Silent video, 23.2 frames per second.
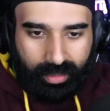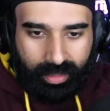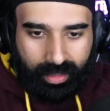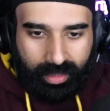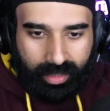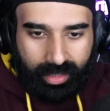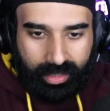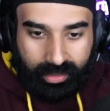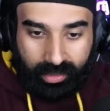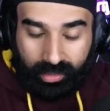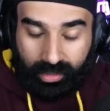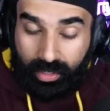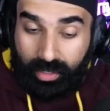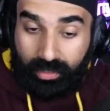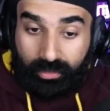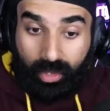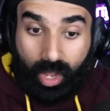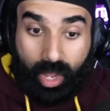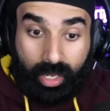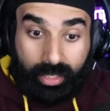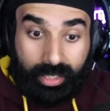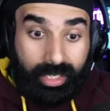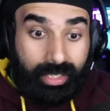There's a lot of
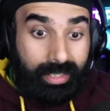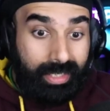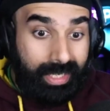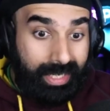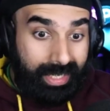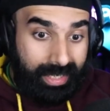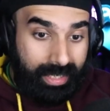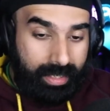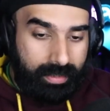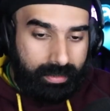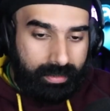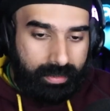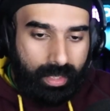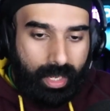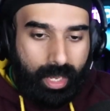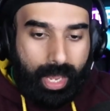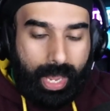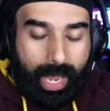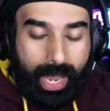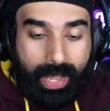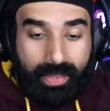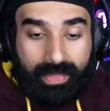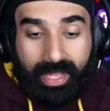talking. It is.
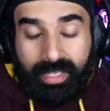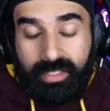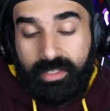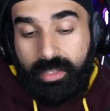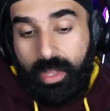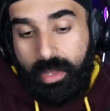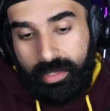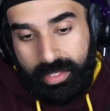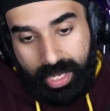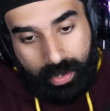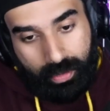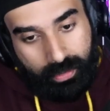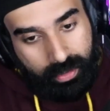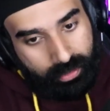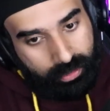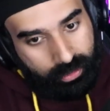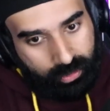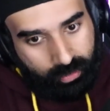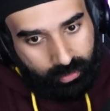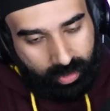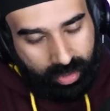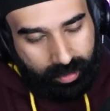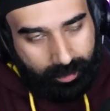And that's not counting the
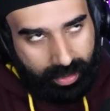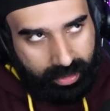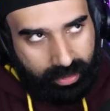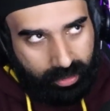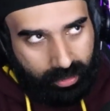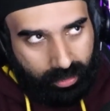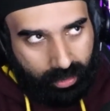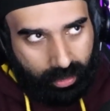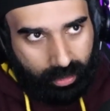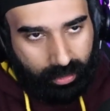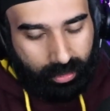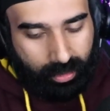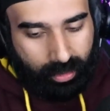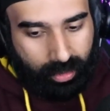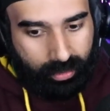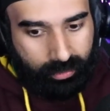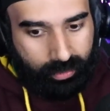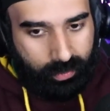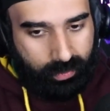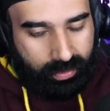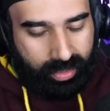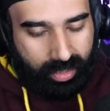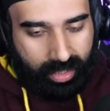stream I did on
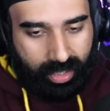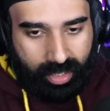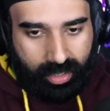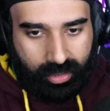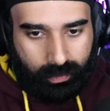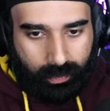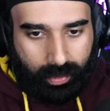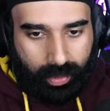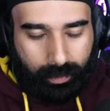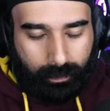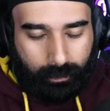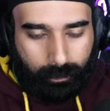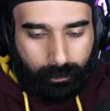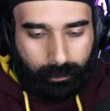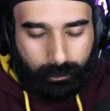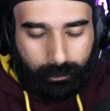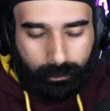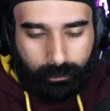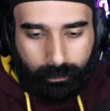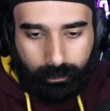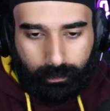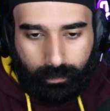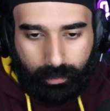Tuesday night as well.
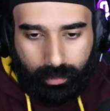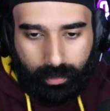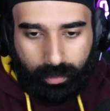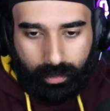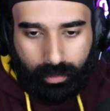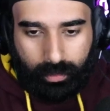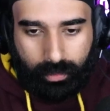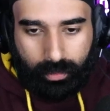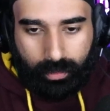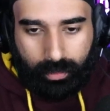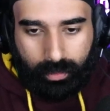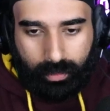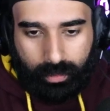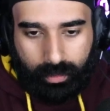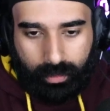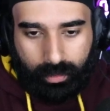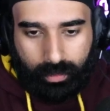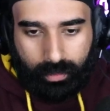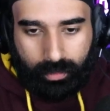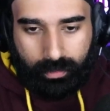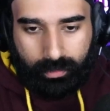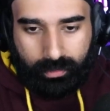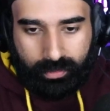
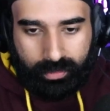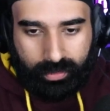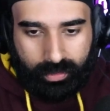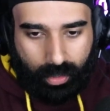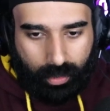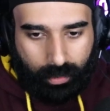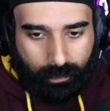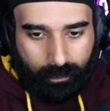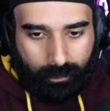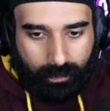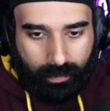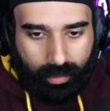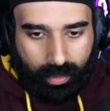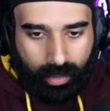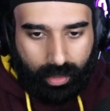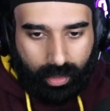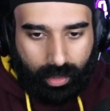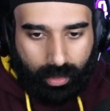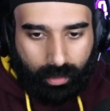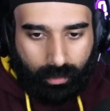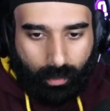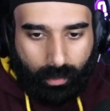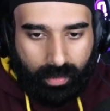So,
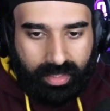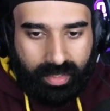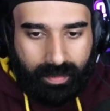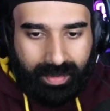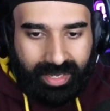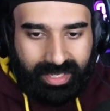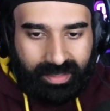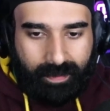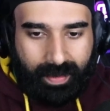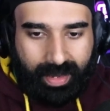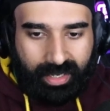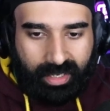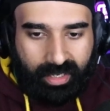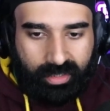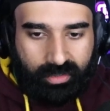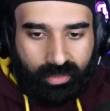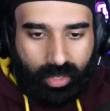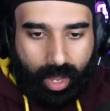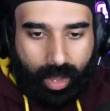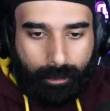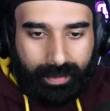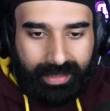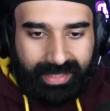what was the Mess Magnets
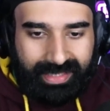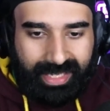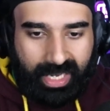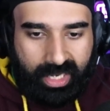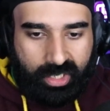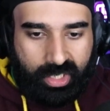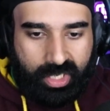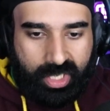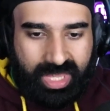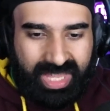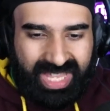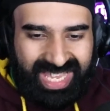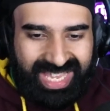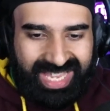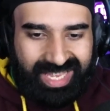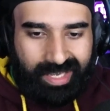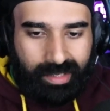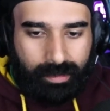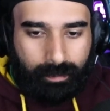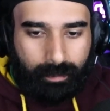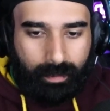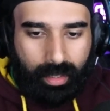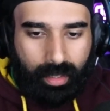topic /
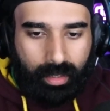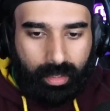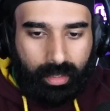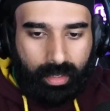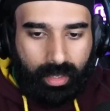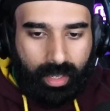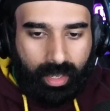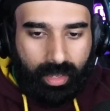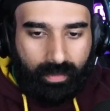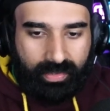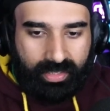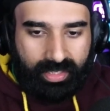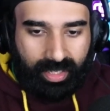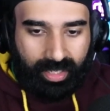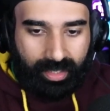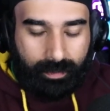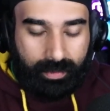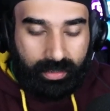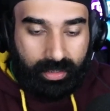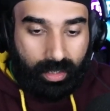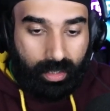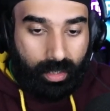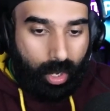theme? If it's the
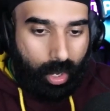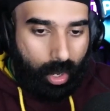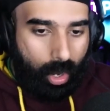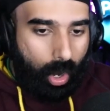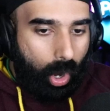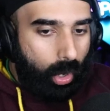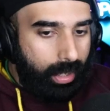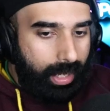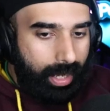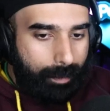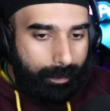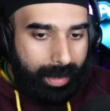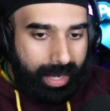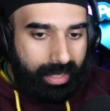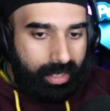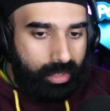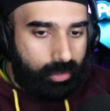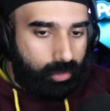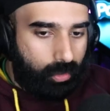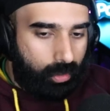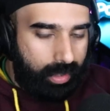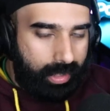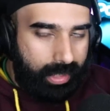LFP. Oh yeah, Mandy,
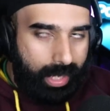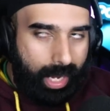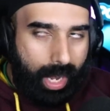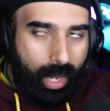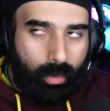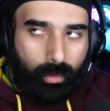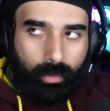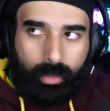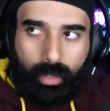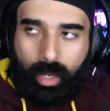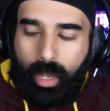it's already out.